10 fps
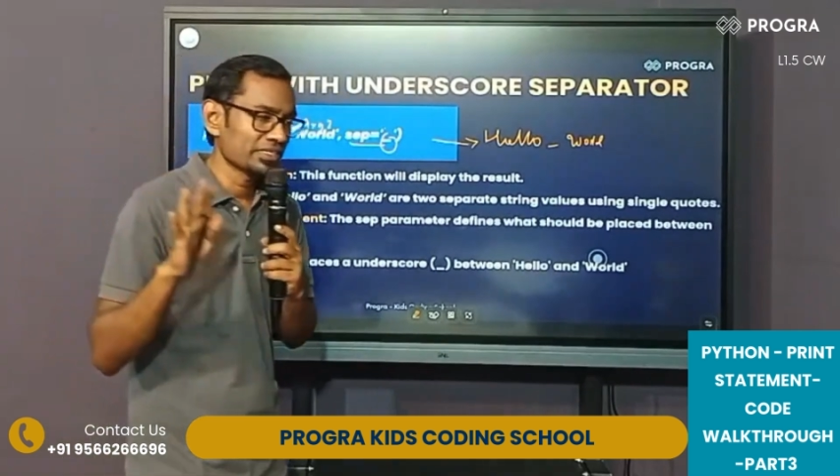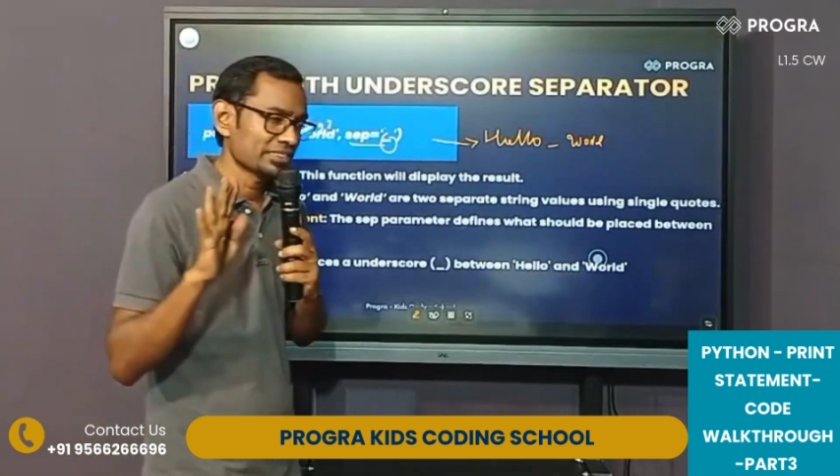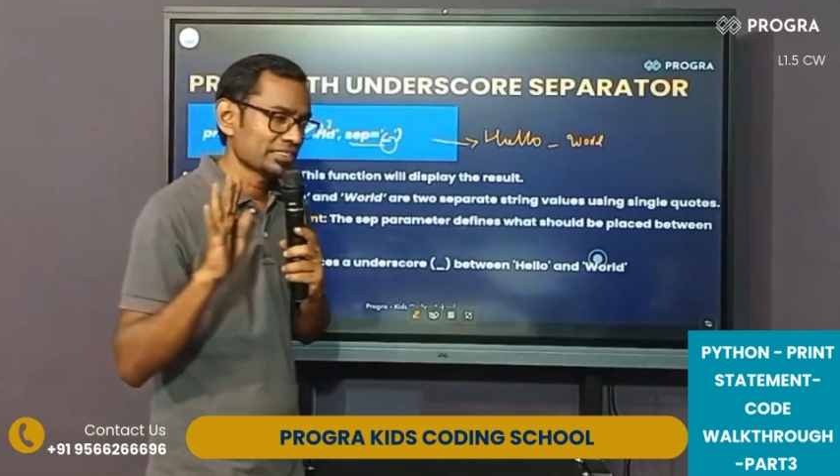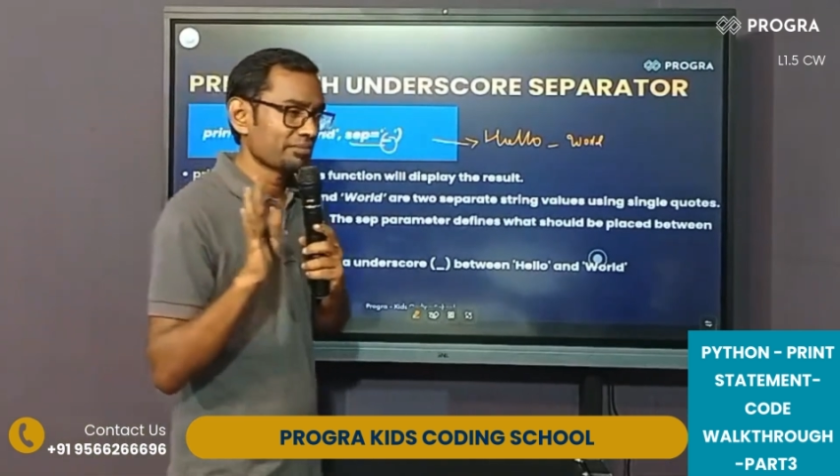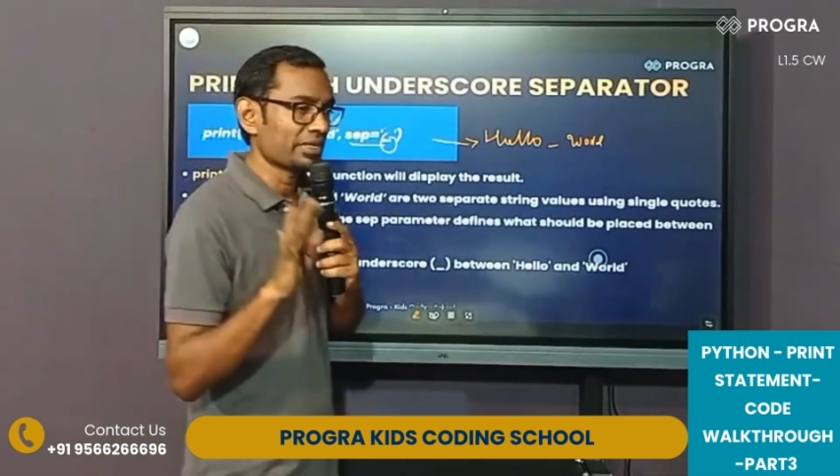
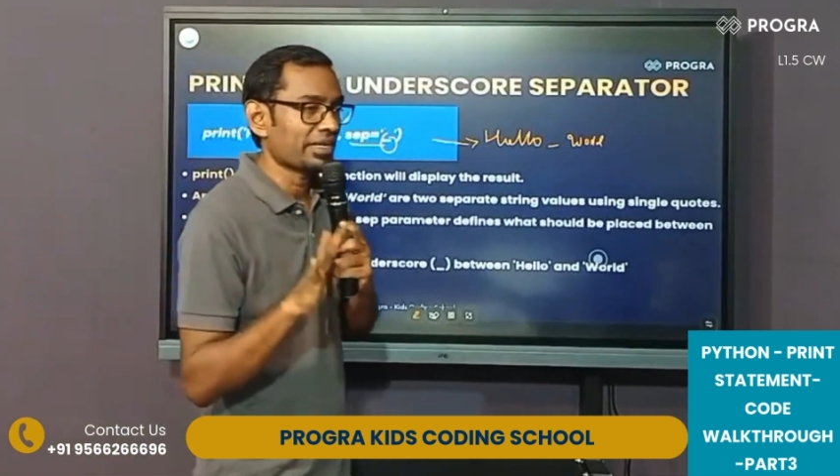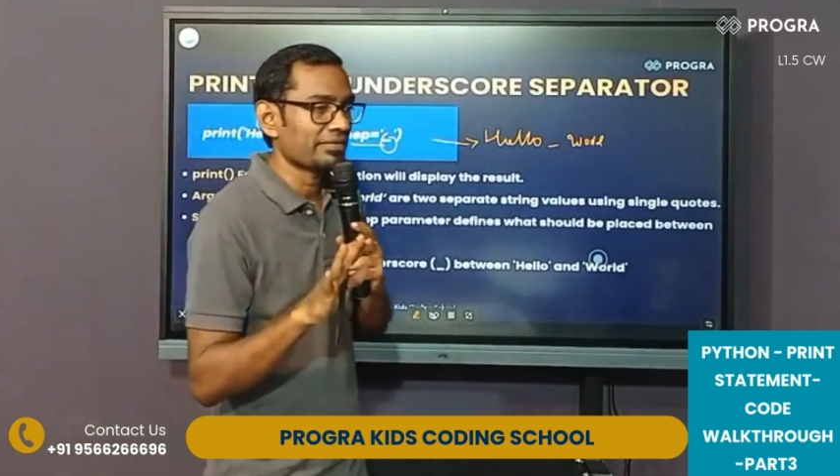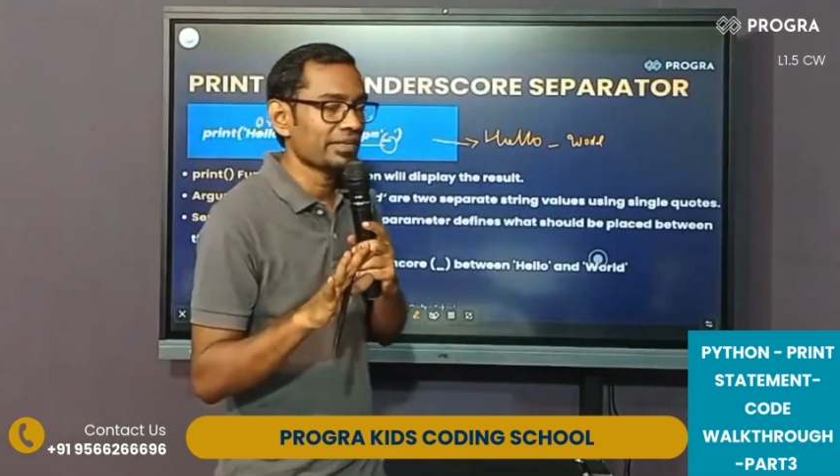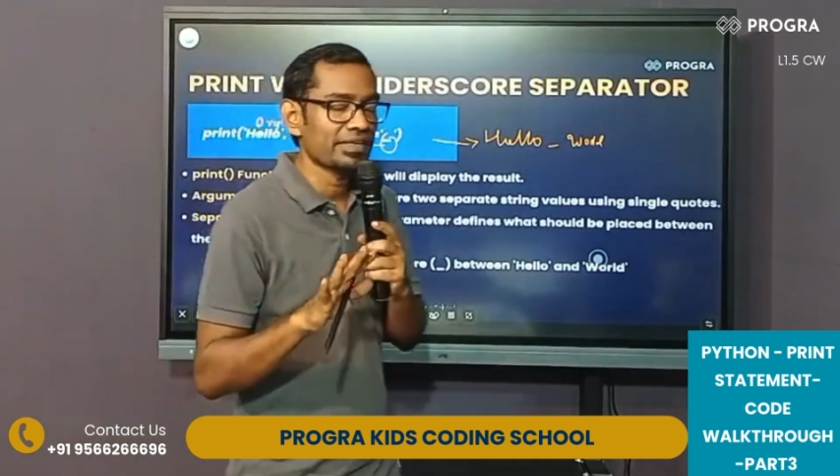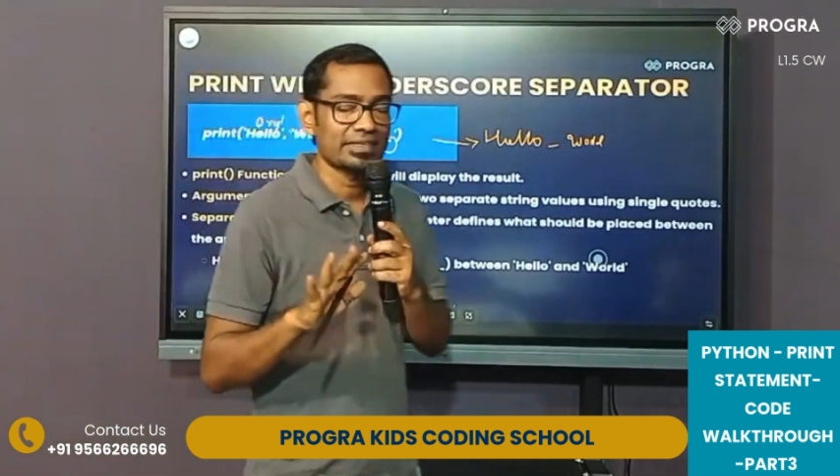Separator
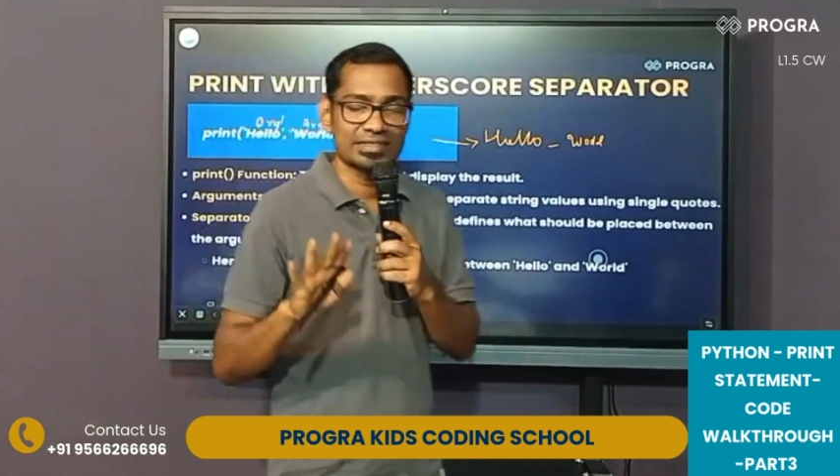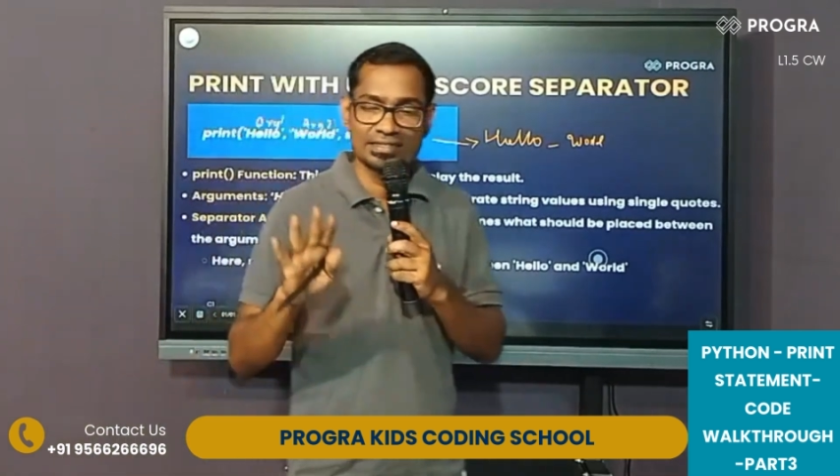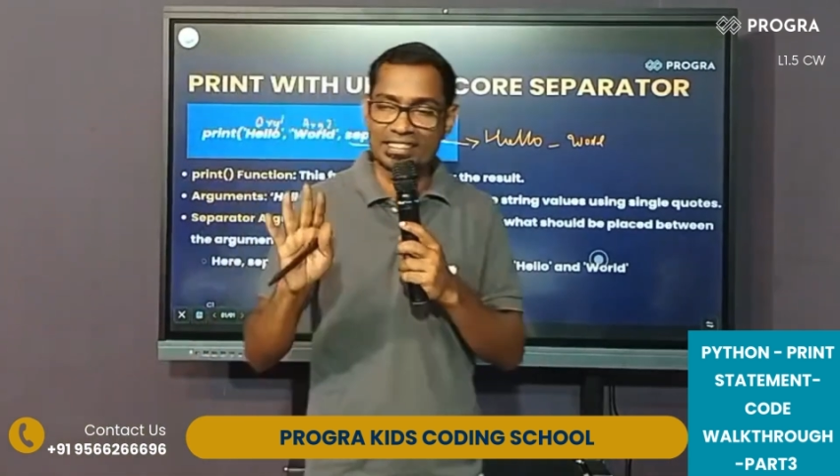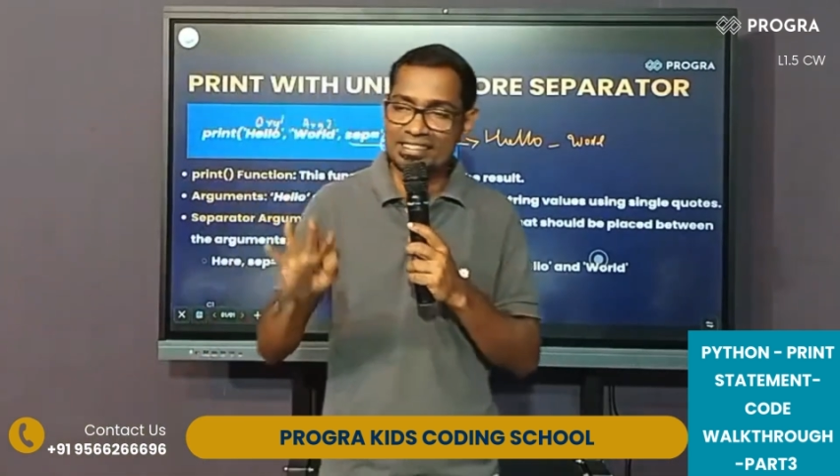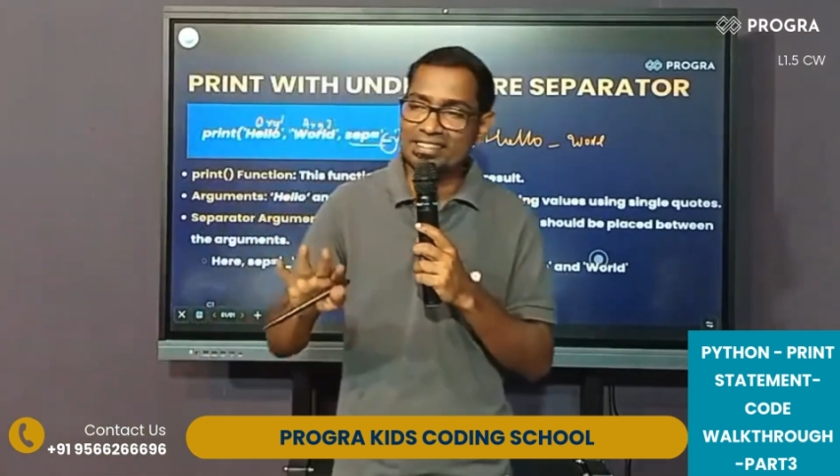will
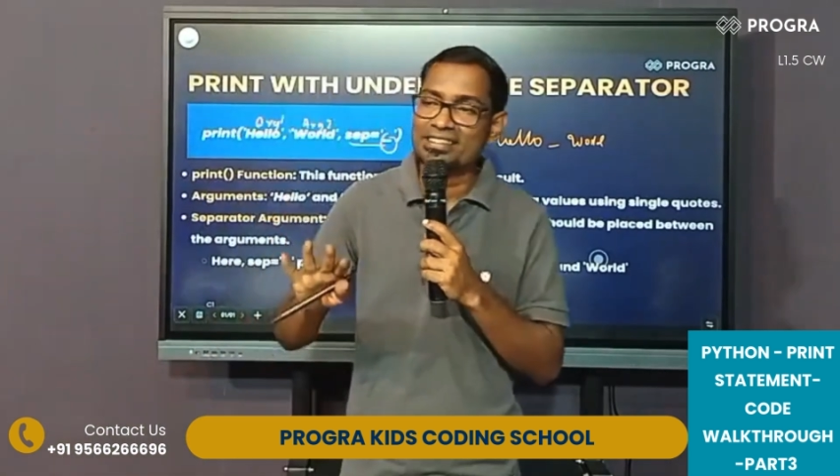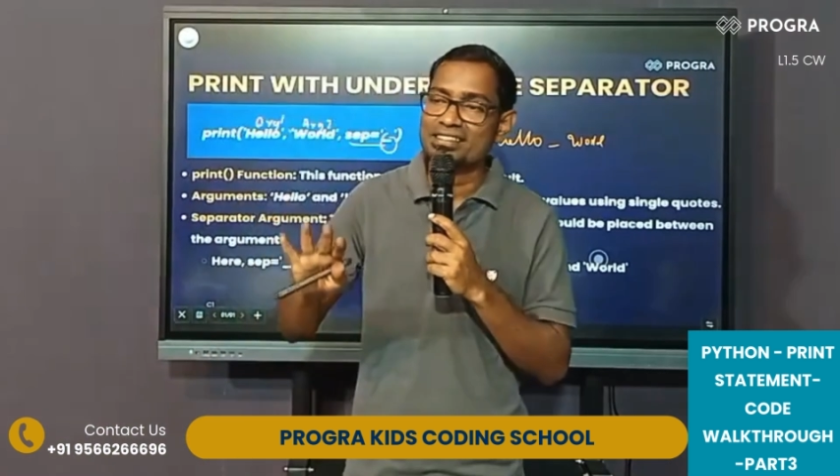just